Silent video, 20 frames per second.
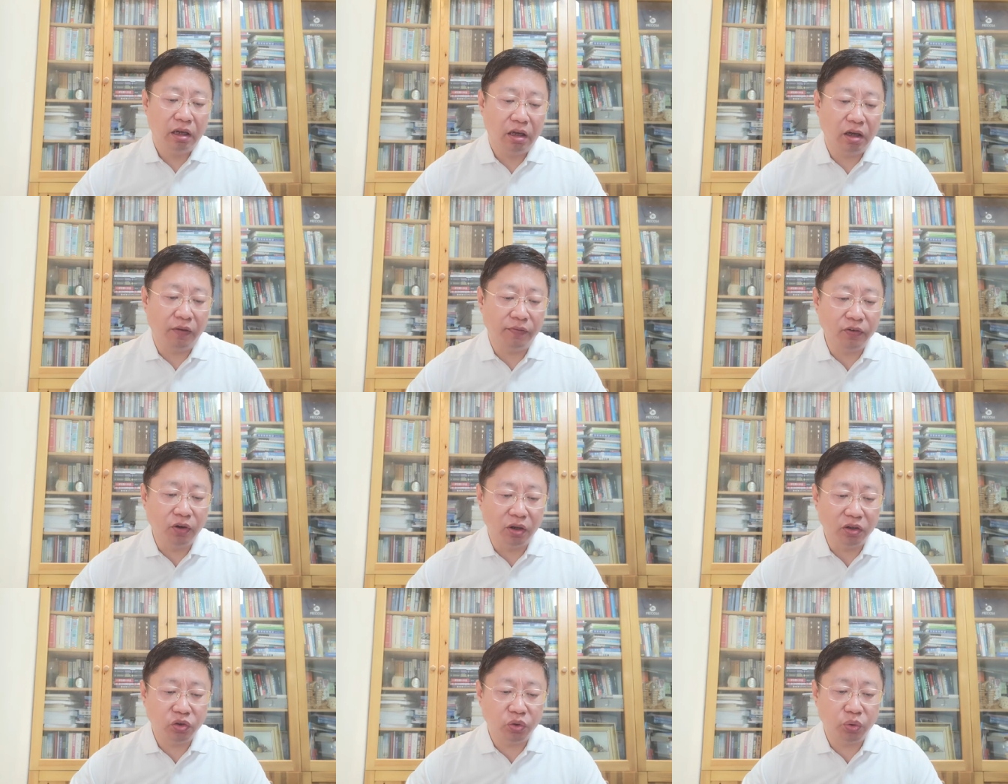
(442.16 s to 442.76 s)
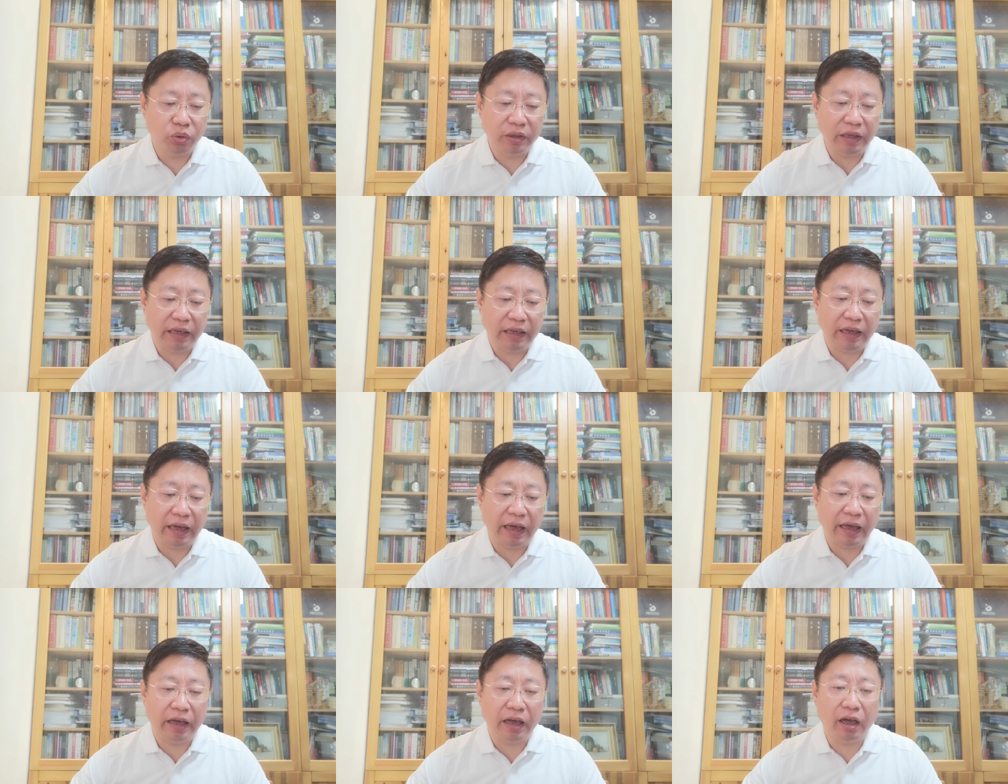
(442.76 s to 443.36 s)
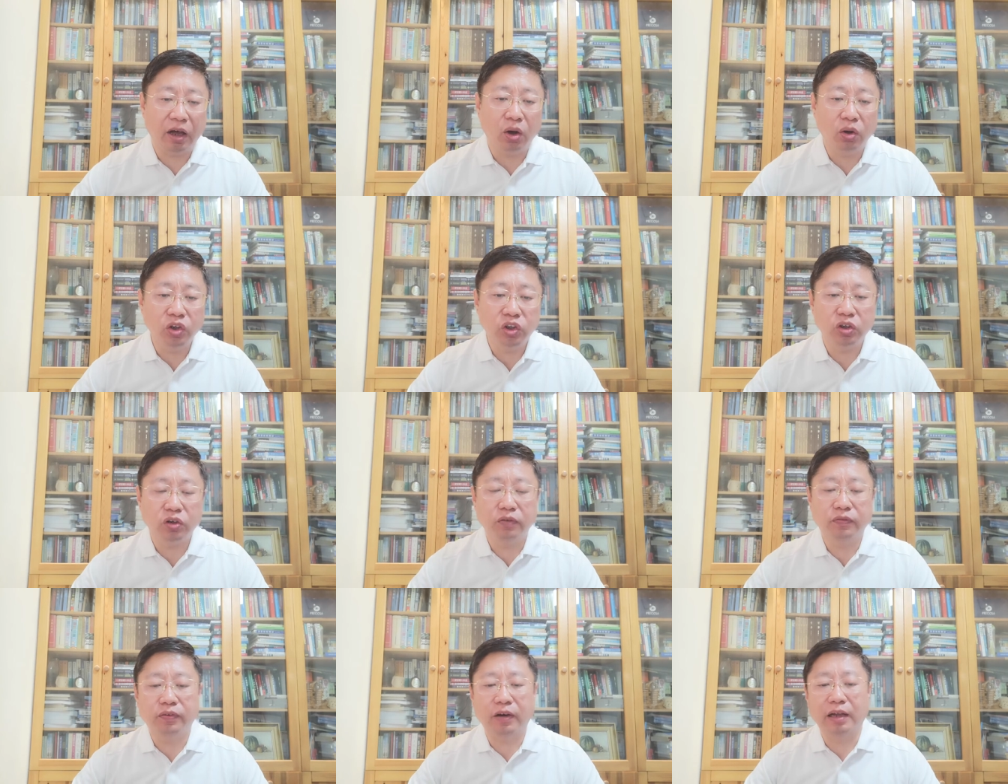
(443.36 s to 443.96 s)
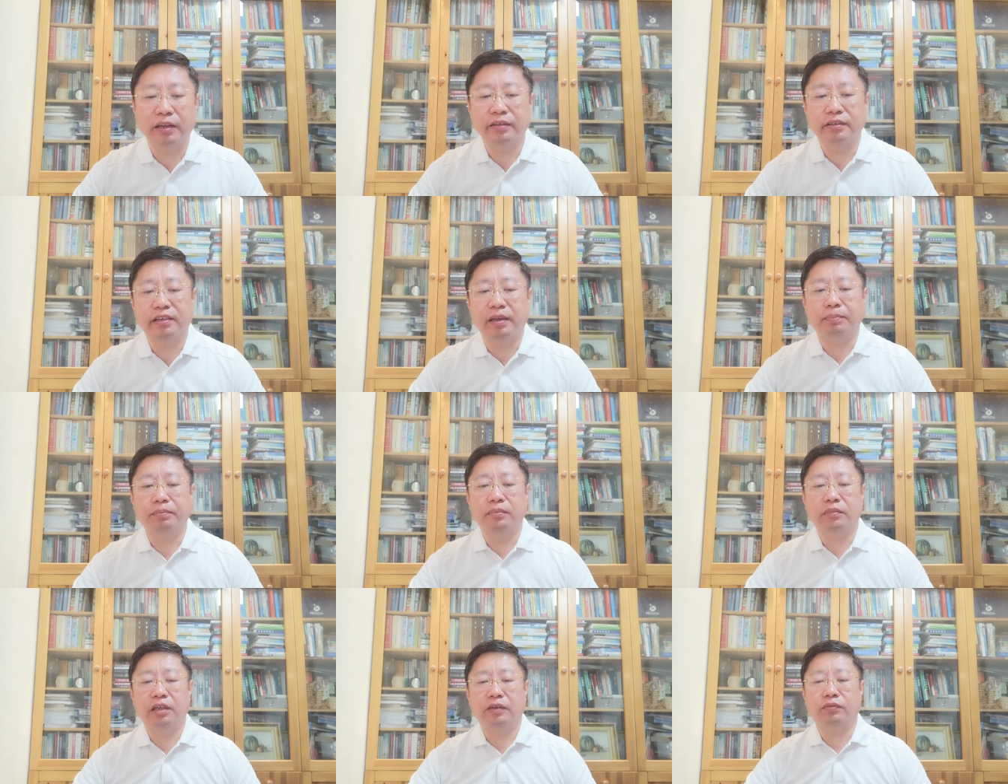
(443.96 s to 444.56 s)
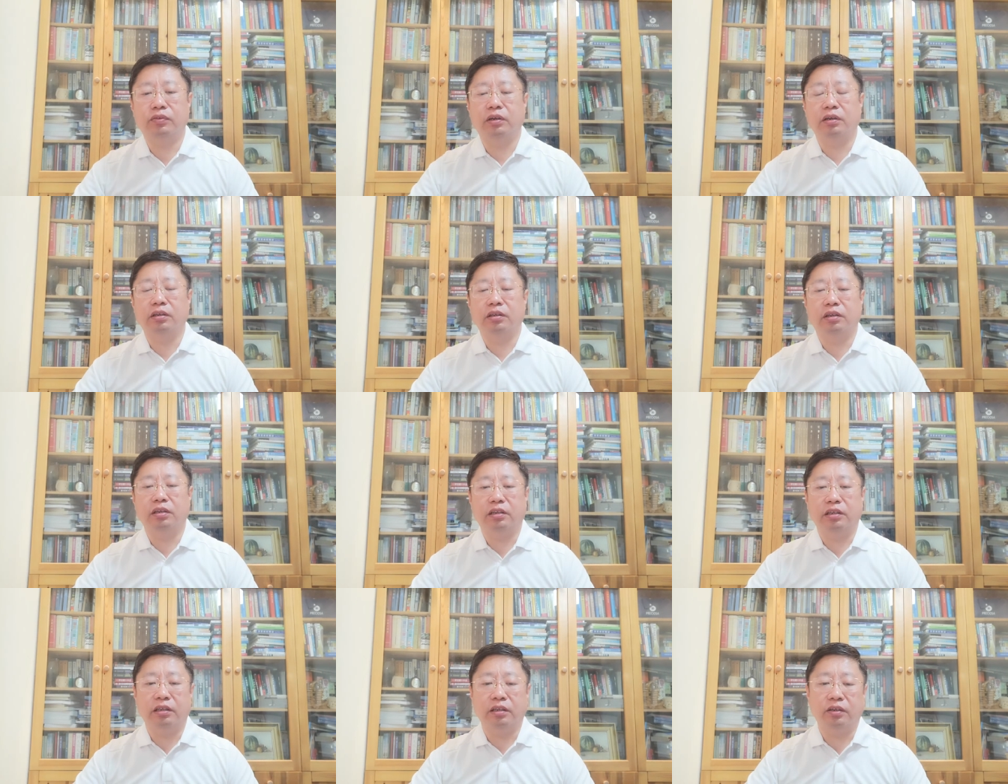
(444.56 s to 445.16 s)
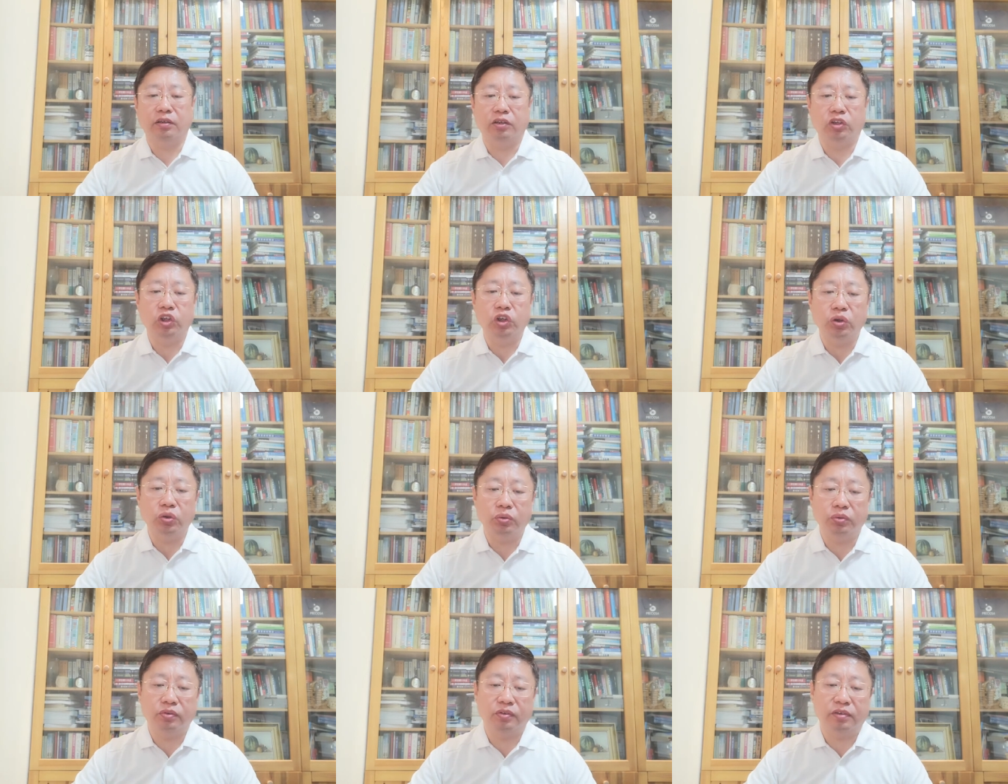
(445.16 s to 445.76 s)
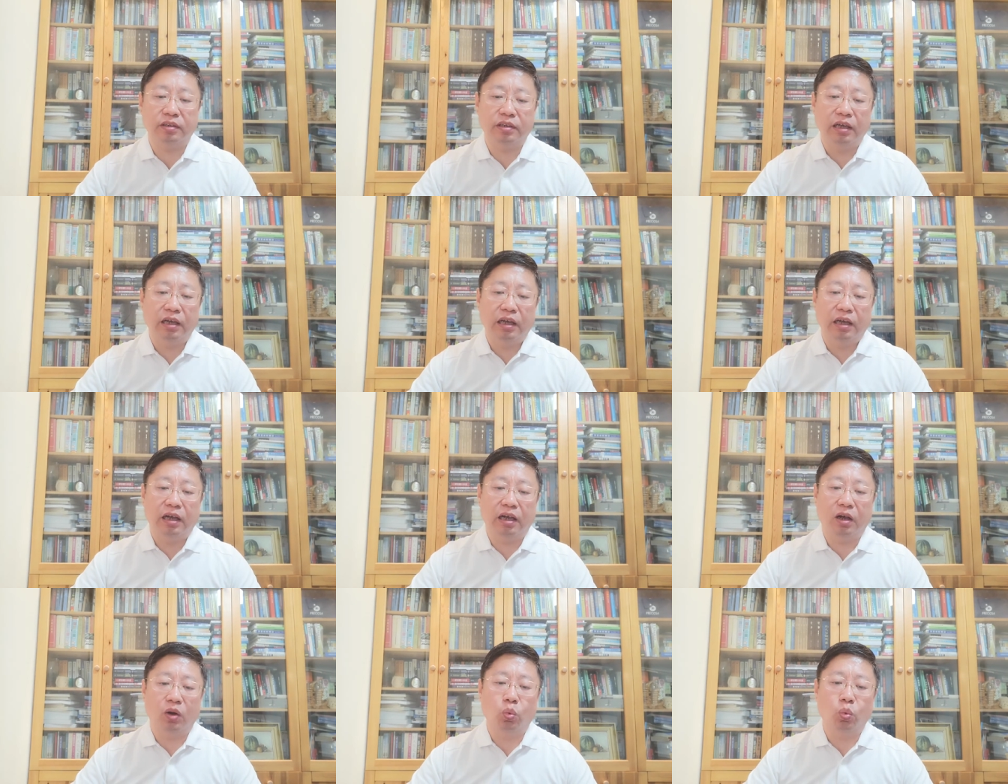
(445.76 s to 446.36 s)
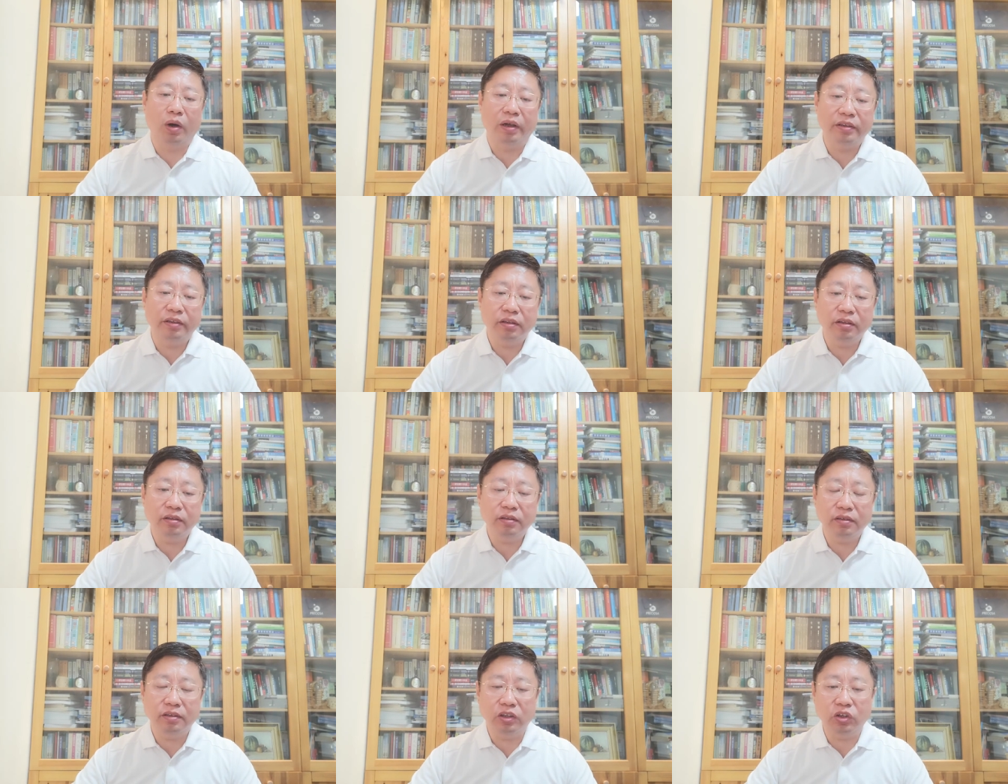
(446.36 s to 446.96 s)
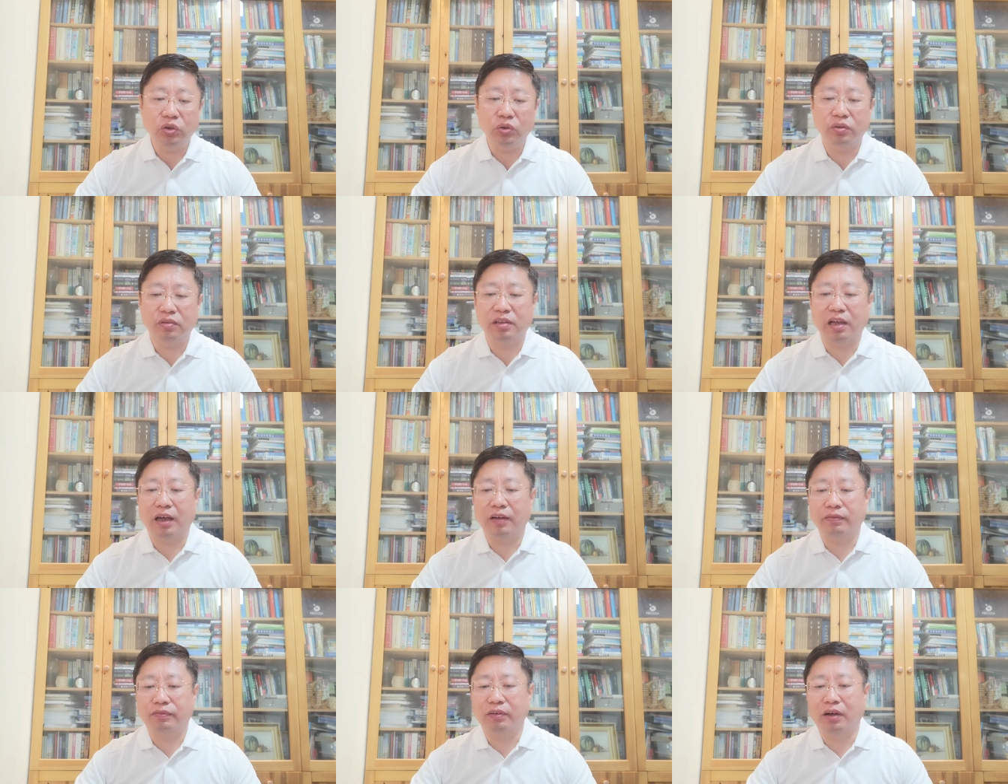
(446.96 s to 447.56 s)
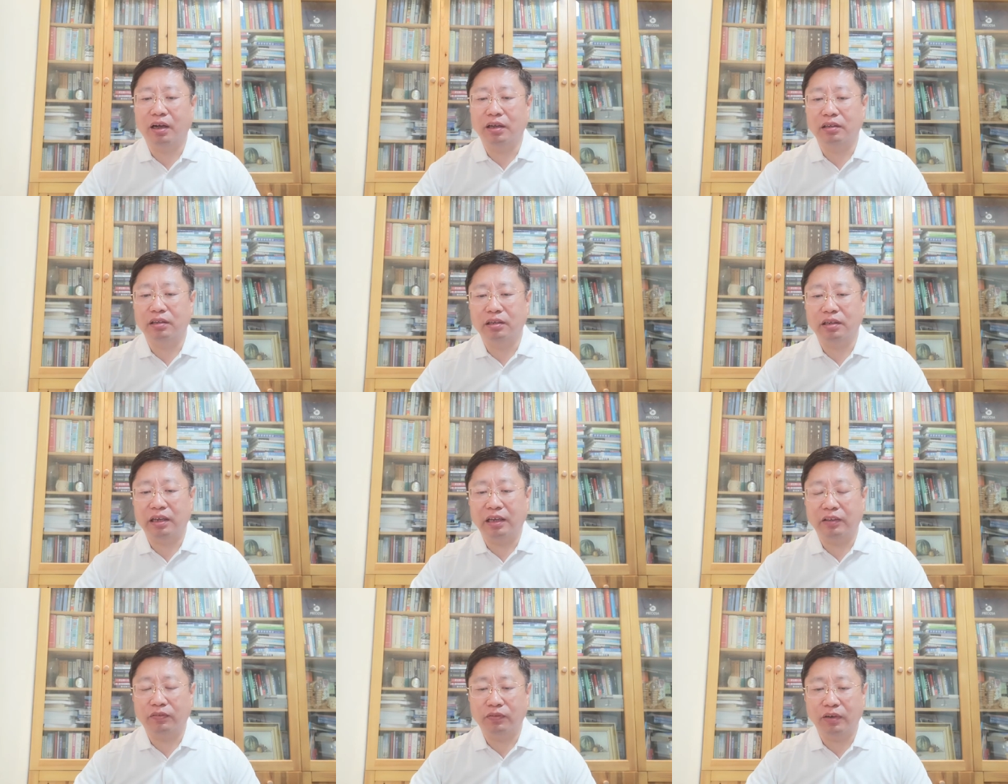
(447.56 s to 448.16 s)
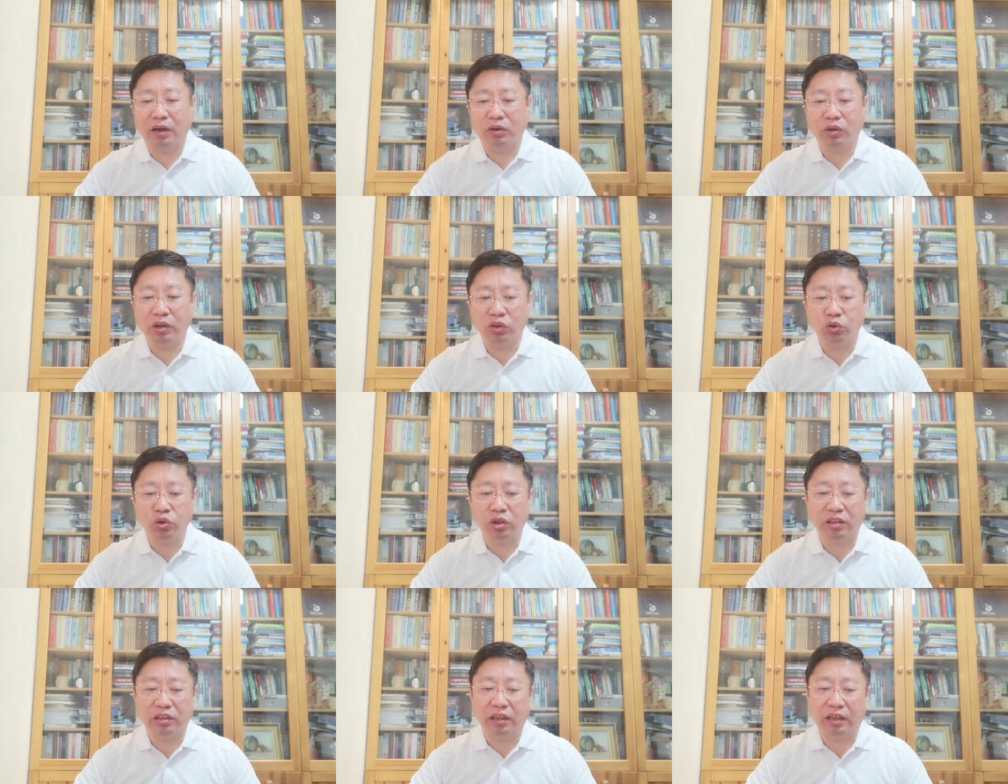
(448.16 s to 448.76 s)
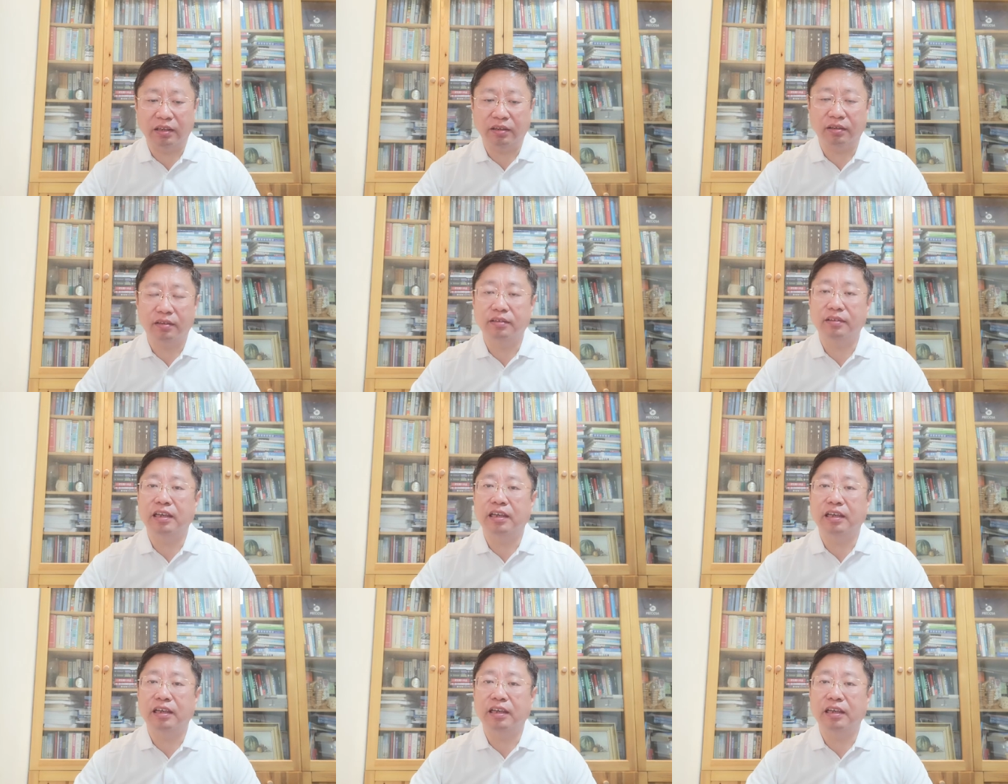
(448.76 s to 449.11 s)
Of course, today I also find some different news. One news I find is very interesting.